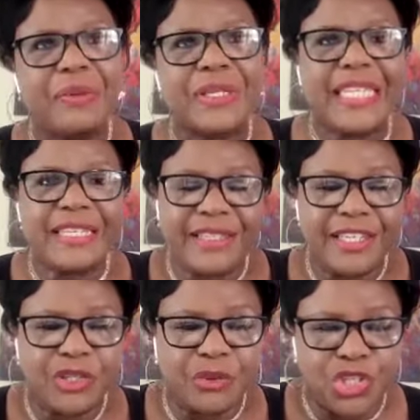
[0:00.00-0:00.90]
I was
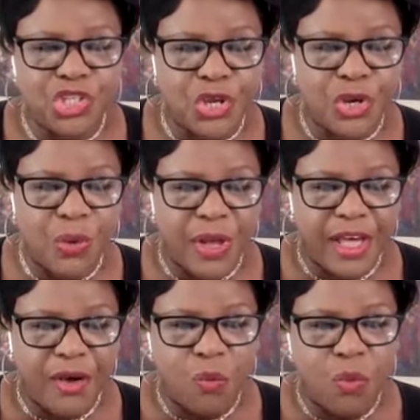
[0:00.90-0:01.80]
listening to a show
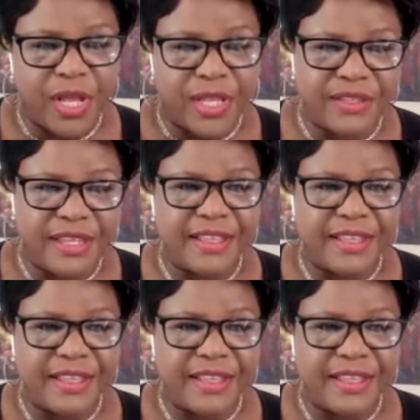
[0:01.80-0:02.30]
uh, once,